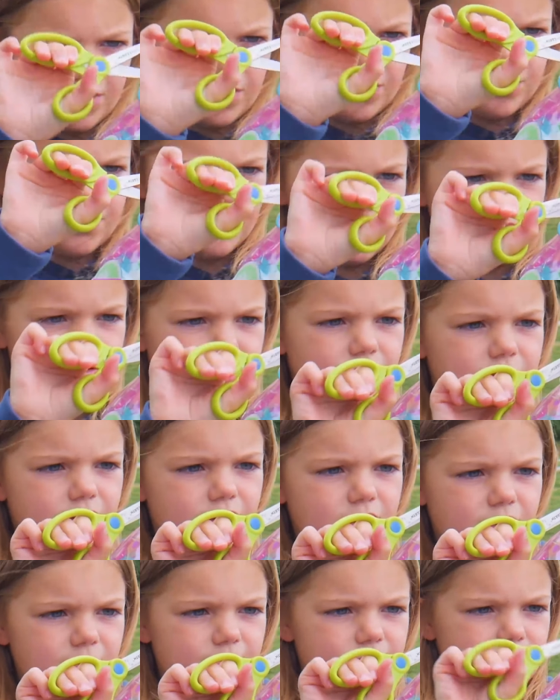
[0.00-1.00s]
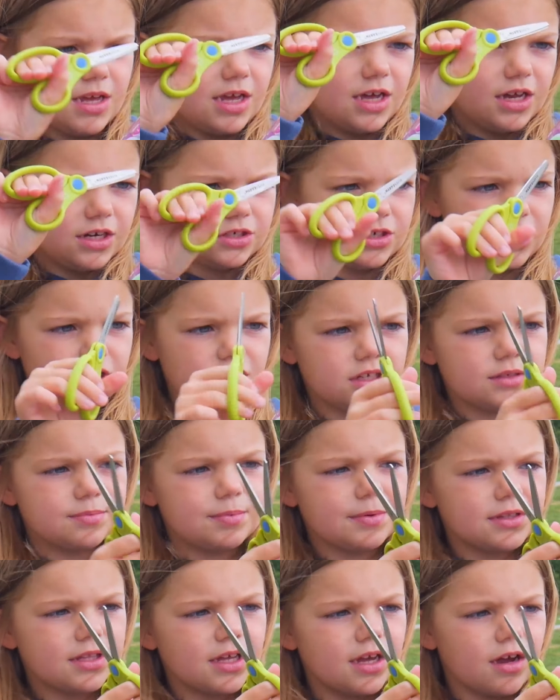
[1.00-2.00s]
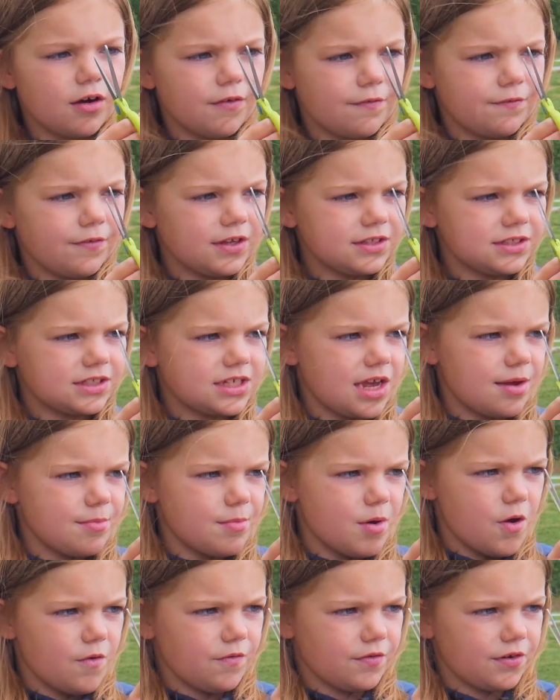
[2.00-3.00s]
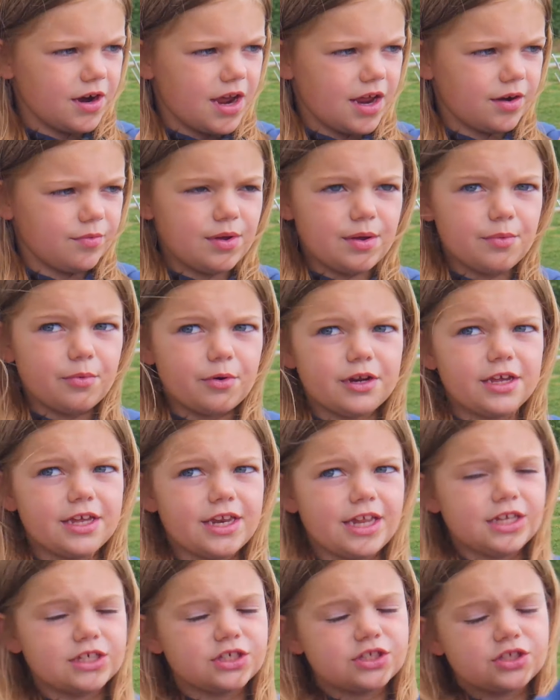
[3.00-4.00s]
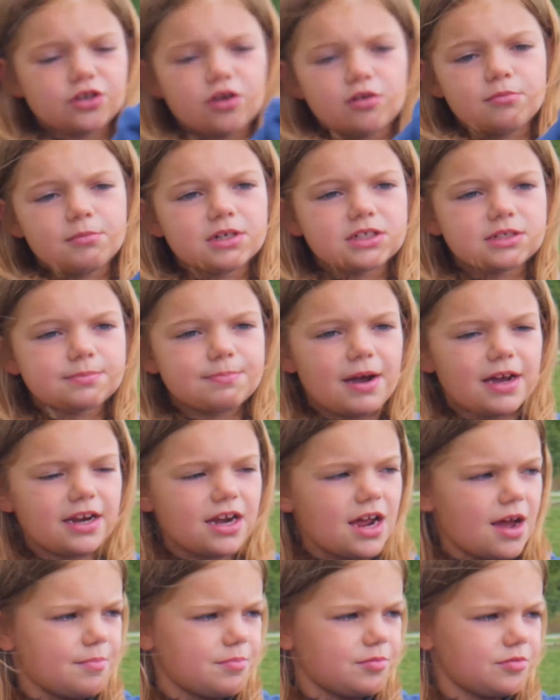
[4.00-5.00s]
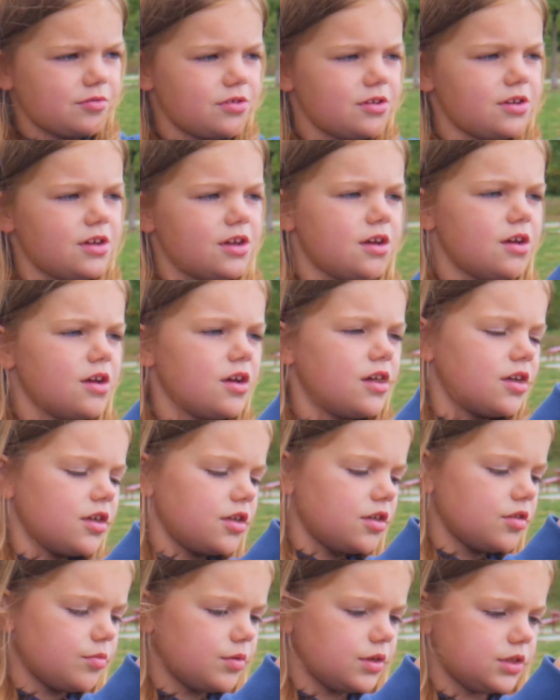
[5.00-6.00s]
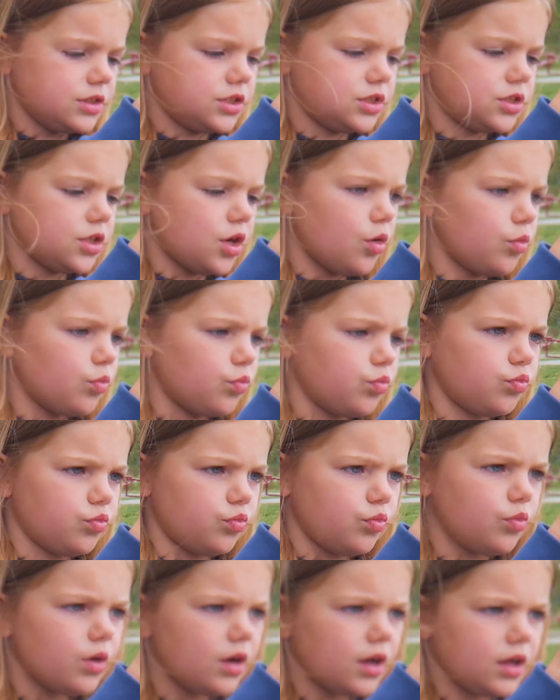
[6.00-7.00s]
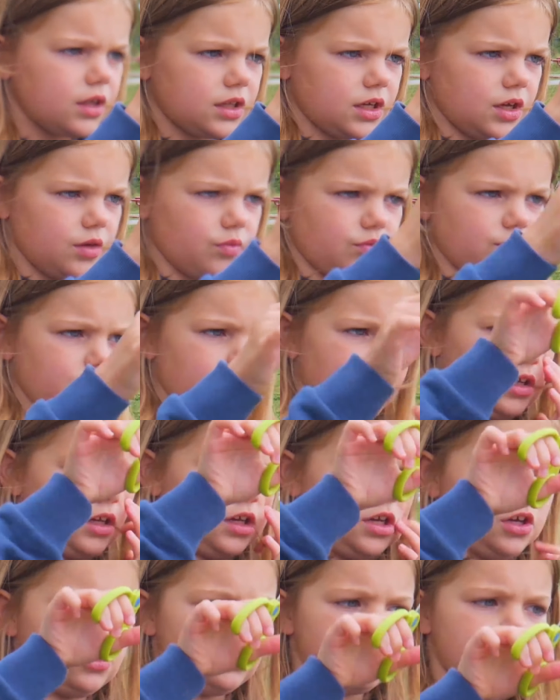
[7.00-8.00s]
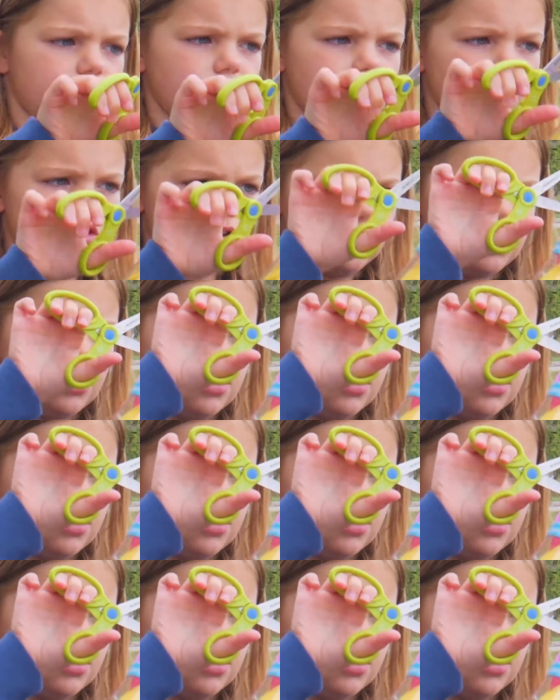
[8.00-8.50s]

both me and Charley's birthday. Our friends came over and we were eating so much pineapple. It was really, really good.